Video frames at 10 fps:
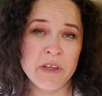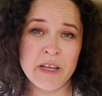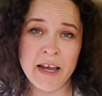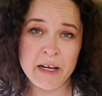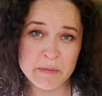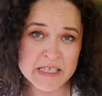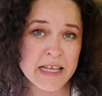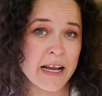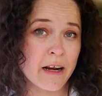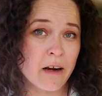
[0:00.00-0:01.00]
when the item is
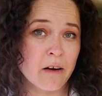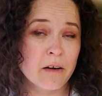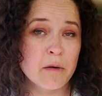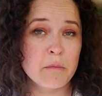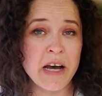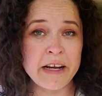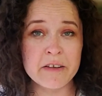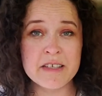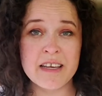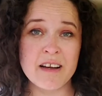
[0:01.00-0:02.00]
there,
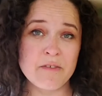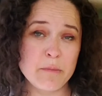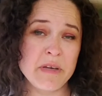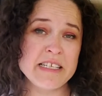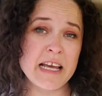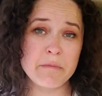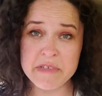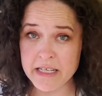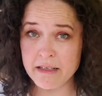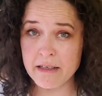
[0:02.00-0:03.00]
buyers can often be
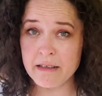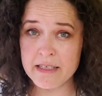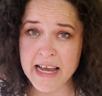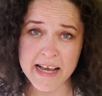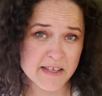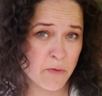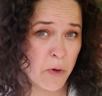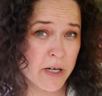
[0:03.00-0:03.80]
tempted to ask for